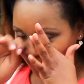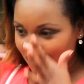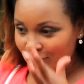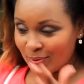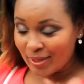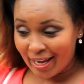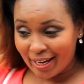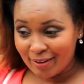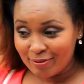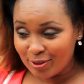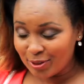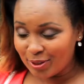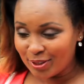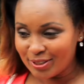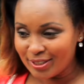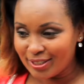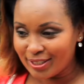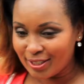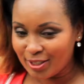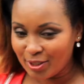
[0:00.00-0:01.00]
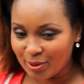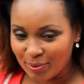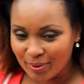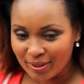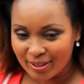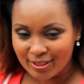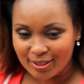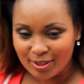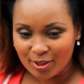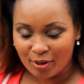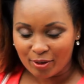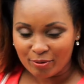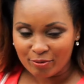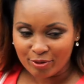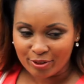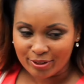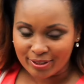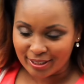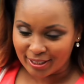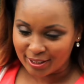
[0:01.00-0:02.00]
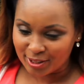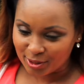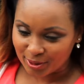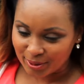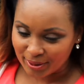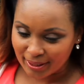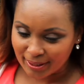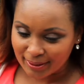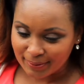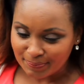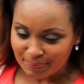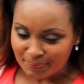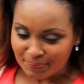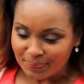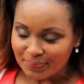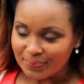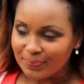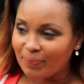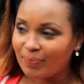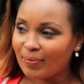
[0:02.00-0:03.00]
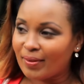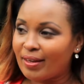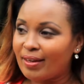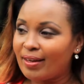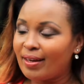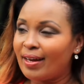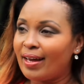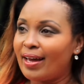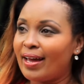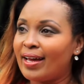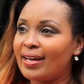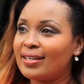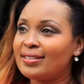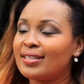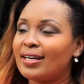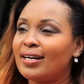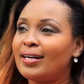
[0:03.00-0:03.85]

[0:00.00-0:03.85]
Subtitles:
we have to continue with this conversation. And